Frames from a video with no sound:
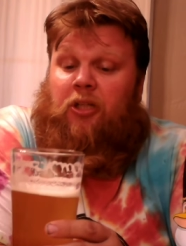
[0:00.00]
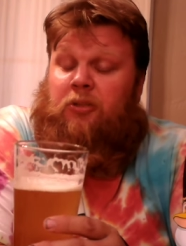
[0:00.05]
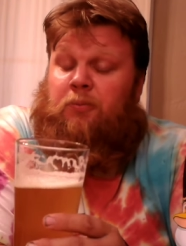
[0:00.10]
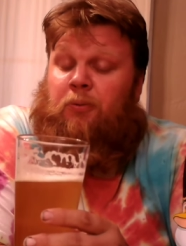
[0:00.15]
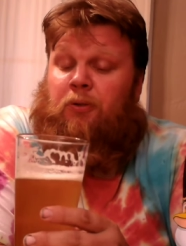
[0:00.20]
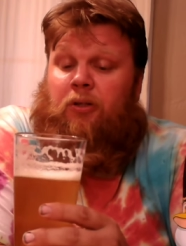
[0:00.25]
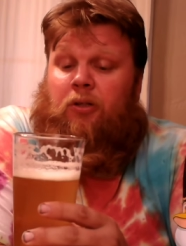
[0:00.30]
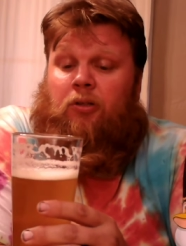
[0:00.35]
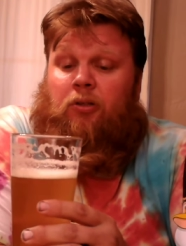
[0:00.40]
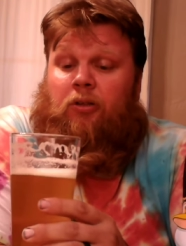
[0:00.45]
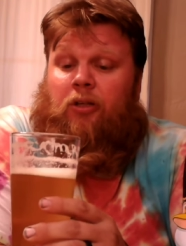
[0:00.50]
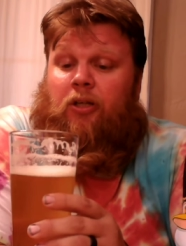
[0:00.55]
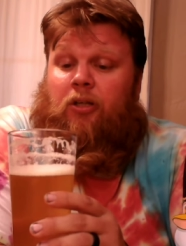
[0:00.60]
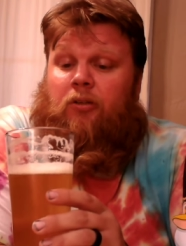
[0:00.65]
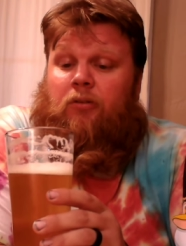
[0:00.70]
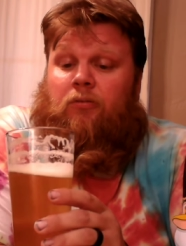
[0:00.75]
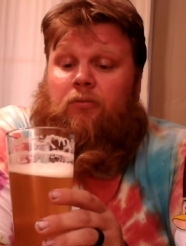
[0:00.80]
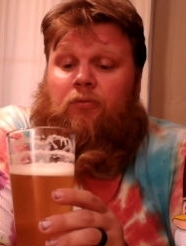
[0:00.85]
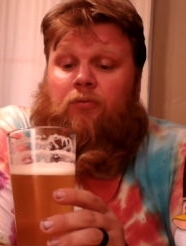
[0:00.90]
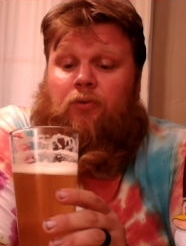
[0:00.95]
That's pretty
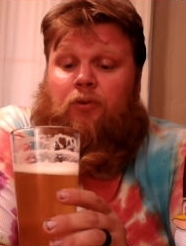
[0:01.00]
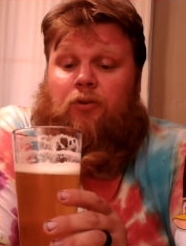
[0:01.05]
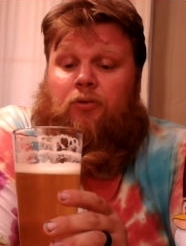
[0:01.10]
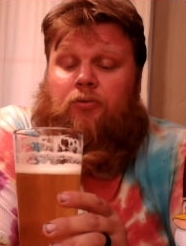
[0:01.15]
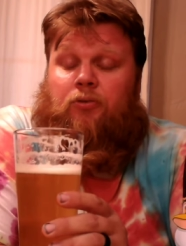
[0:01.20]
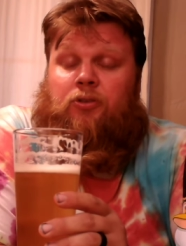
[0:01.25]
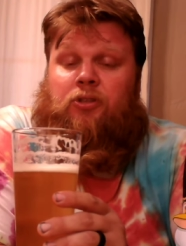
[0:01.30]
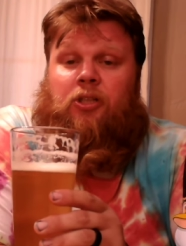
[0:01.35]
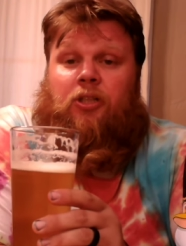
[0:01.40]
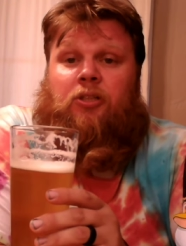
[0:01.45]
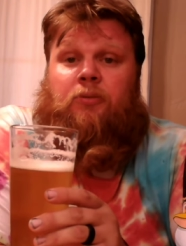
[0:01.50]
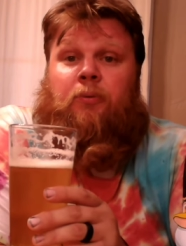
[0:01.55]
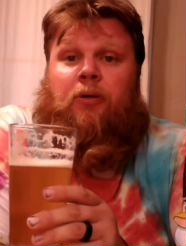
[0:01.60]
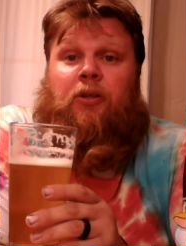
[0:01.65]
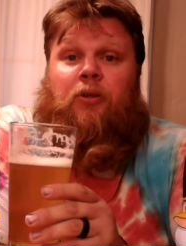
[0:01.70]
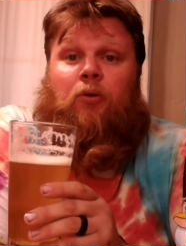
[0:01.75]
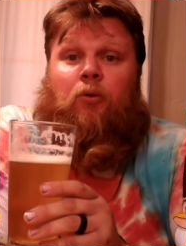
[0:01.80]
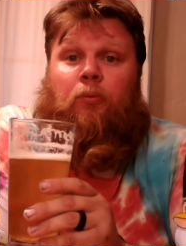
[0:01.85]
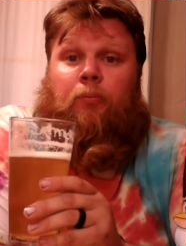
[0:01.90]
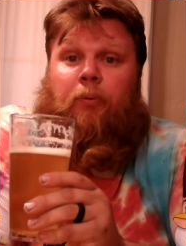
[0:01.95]
clean for a six
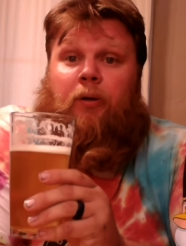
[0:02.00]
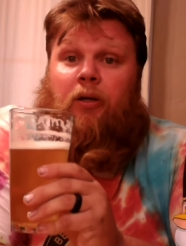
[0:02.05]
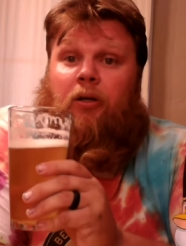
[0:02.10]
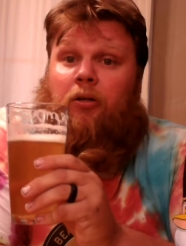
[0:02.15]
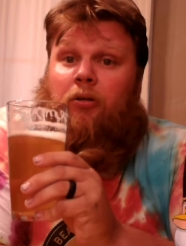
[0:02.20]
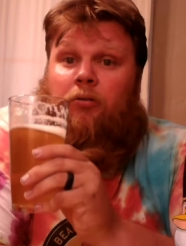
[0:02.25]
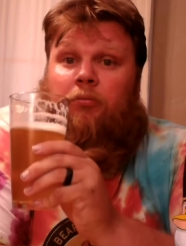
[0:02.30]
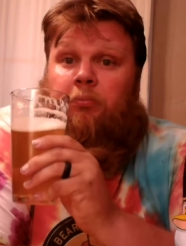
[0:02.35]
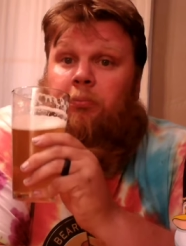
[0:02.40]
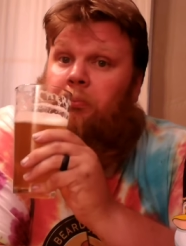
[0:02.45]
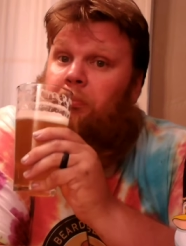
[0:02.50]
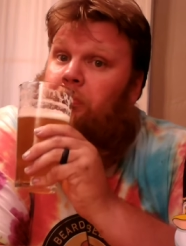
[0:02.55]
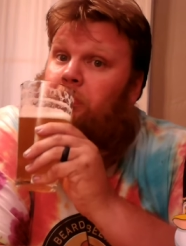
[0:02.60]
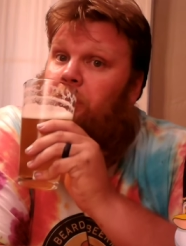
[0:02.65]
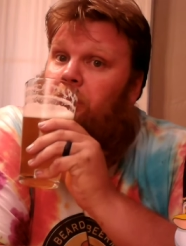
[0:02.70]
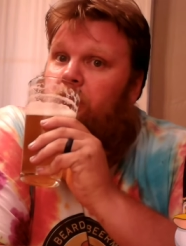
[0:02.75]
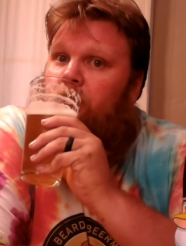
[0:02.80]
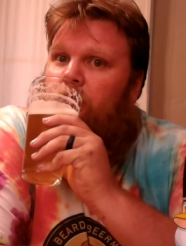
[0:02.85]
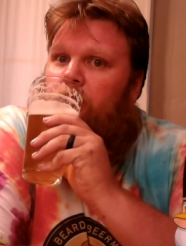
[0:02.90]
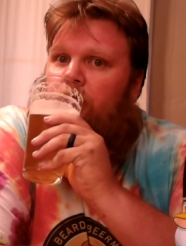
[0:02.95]
month old beer.
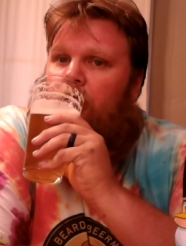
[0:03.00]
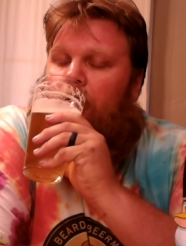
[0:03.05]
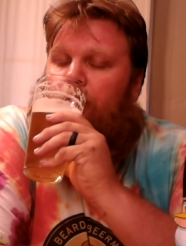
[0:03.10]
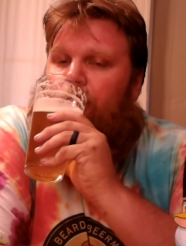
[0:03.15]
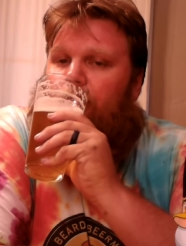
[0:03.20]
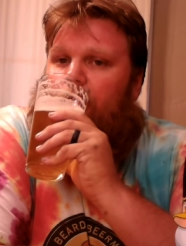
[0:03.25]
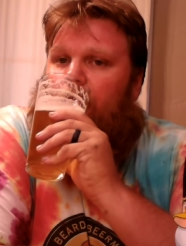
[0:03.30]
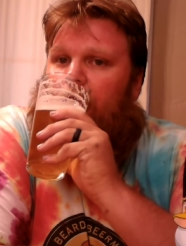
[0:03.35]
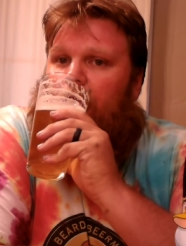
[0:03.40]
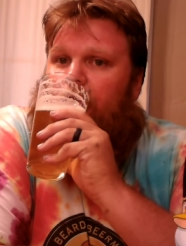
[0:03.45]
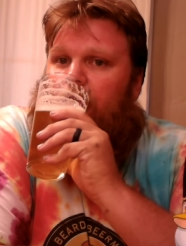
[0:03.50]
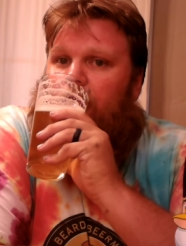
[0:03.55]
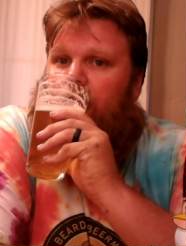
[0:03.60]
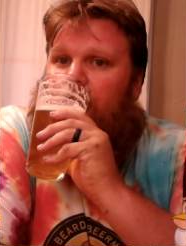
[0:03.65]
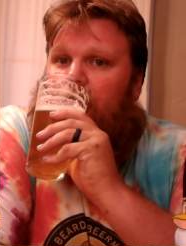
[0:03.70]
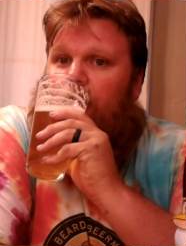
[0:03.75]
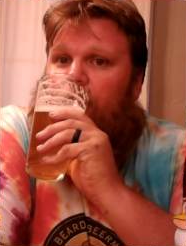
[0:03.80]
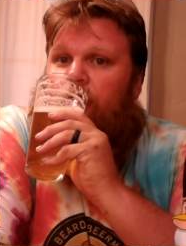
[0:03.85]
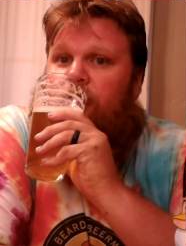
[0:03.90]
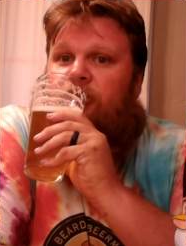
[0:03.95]
Not bad.
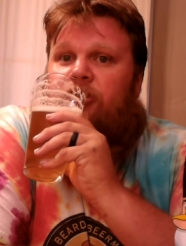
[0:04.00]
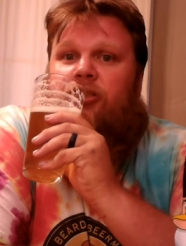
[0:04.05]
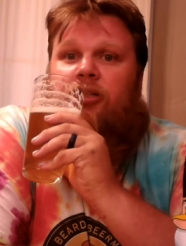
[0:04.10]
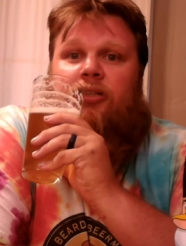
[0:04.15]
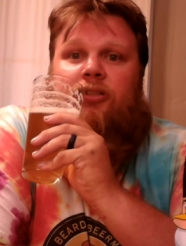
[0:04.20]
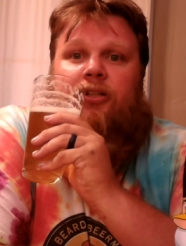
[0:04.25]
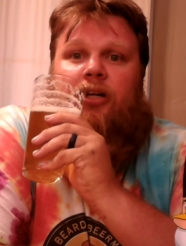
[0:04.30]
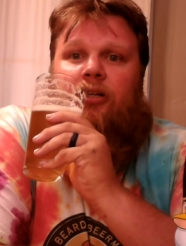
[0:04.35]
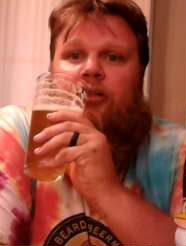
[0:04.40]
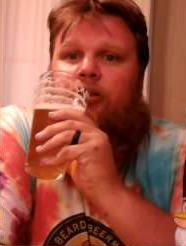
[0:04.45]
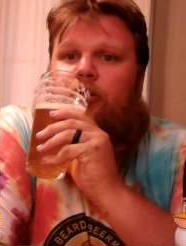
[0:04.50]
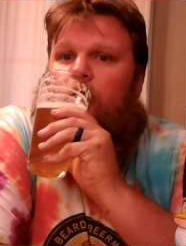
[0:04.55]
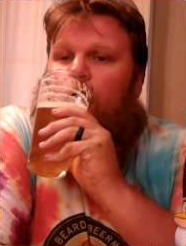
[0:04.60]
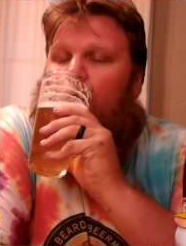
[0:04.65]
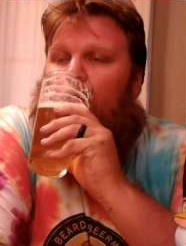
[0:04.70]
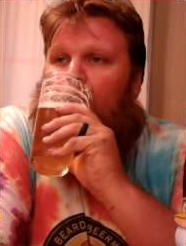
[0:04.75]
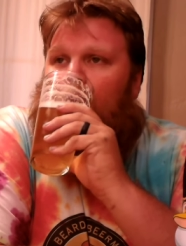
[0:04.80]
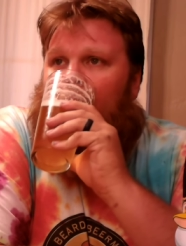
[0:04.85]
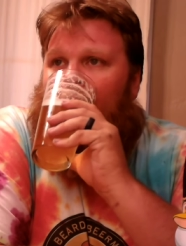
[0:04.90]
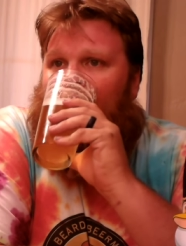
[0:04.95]
I will not sneeze at it.